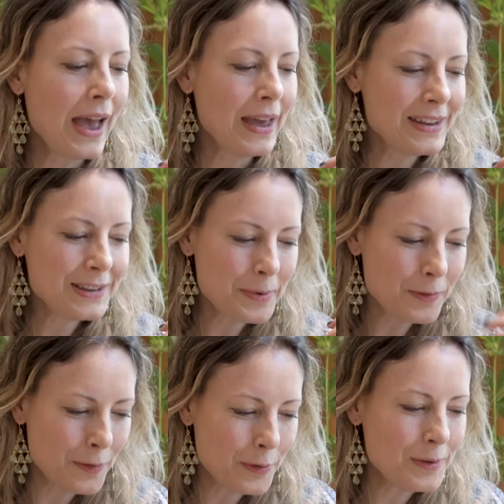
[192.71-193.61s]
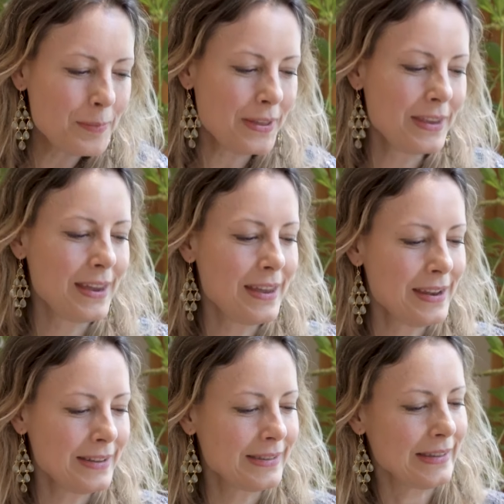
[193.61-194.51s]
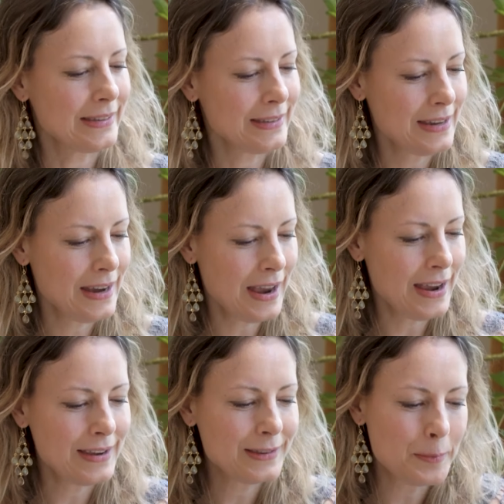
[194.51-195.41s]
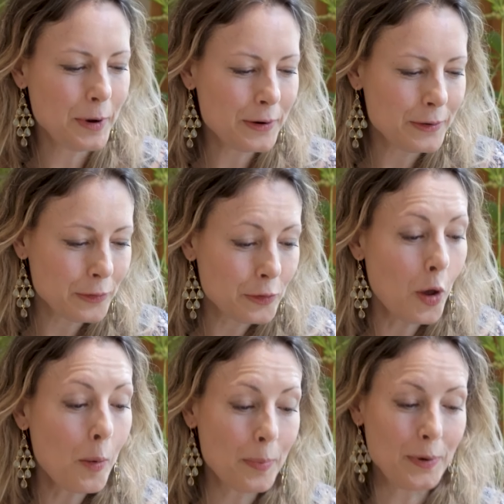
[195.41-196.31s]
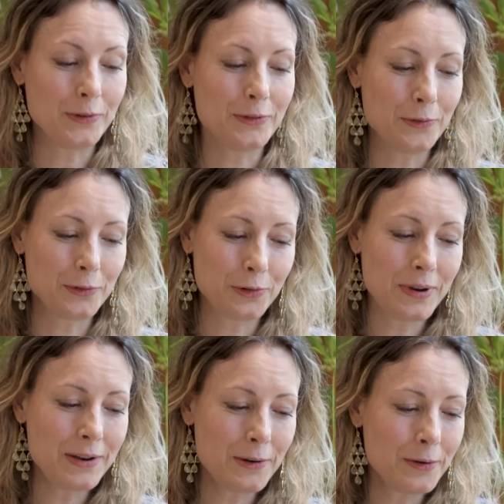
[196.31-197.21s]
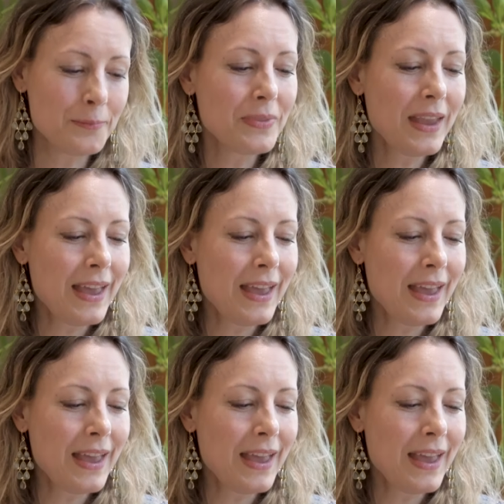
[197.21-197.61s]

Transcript: and he's been voted by the NSCA as America's top personal trainer